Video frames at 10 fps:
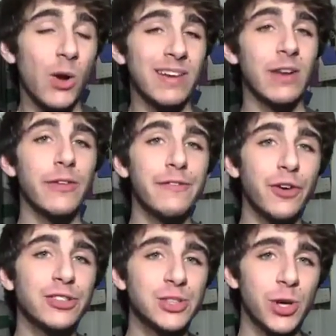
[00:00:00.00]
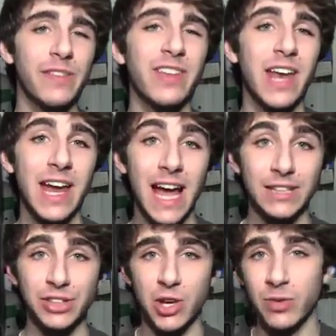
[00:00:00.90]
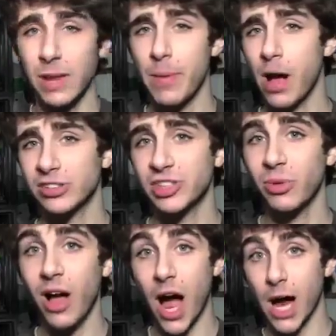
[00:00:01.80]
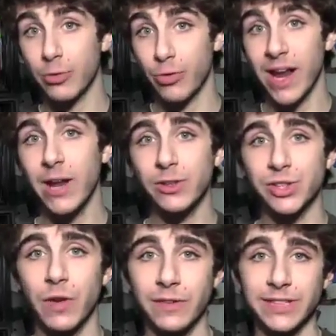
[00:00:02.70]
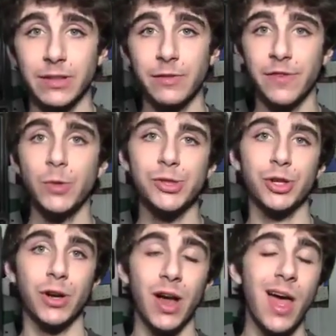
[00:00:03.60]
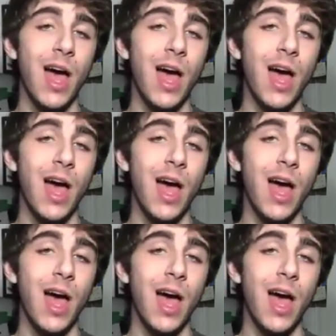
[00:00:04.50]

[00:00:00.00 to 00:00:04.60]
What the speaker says: Okay, now the first story of the day has to do with a possible iRadio service in the future.